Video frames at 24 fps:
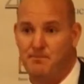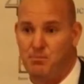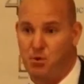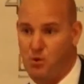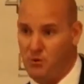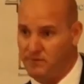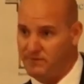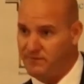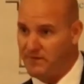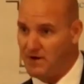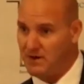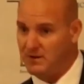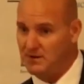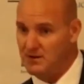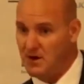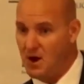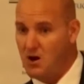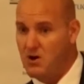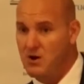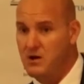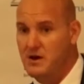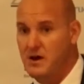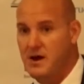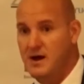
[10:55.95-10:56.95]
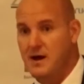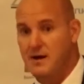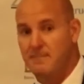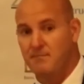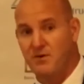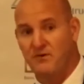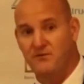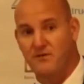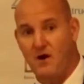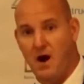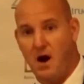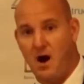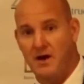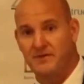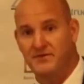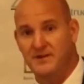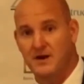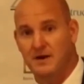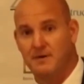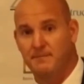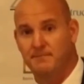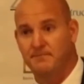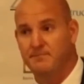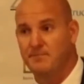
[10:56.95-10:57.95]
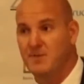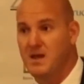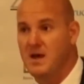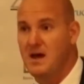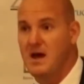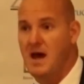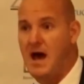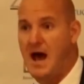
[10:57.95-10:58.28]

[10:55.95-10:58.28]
their portfolio, provide them